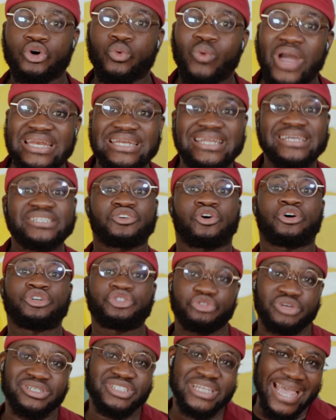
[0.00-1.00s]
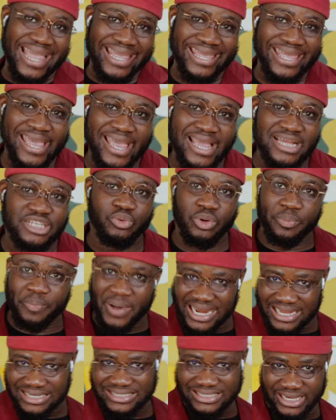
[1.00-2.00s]
So when these countries engage
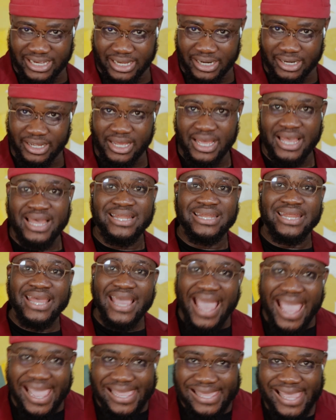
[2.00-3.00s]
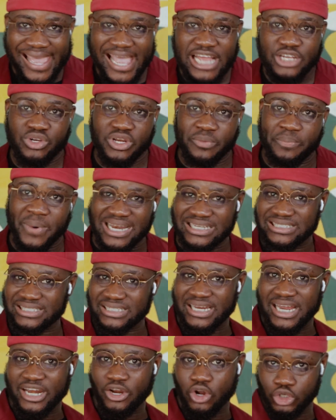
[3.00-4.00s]
with Palestine, they engage with the
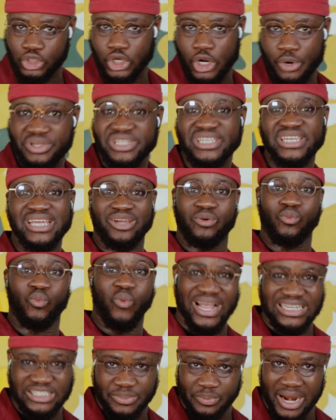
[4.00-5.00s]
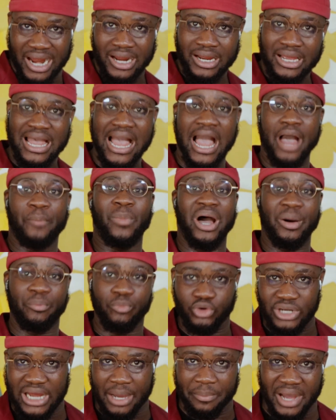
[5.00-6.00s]
Palestinian Authority in West Bank and
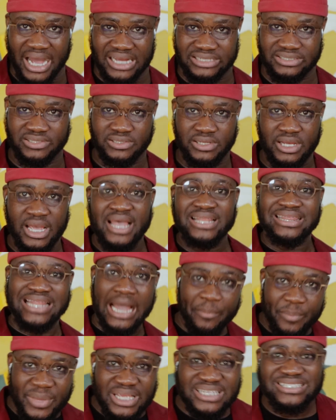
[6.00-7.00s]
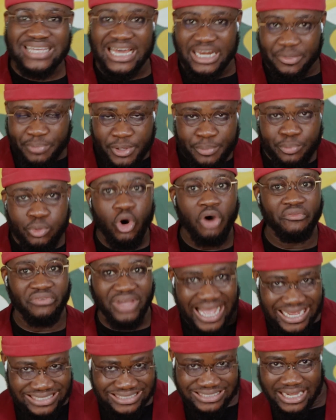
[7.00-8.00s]
Mahmoud Abbas. That means that the people
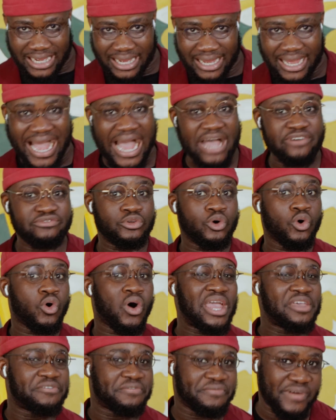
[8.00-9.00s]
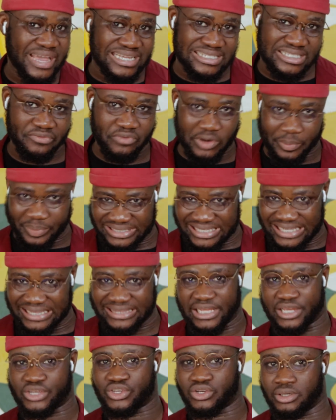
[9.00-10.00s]
of Gaza have no effective
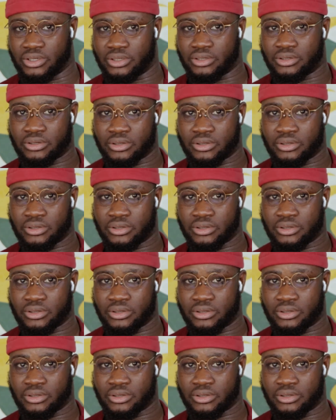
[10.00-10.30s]
representation.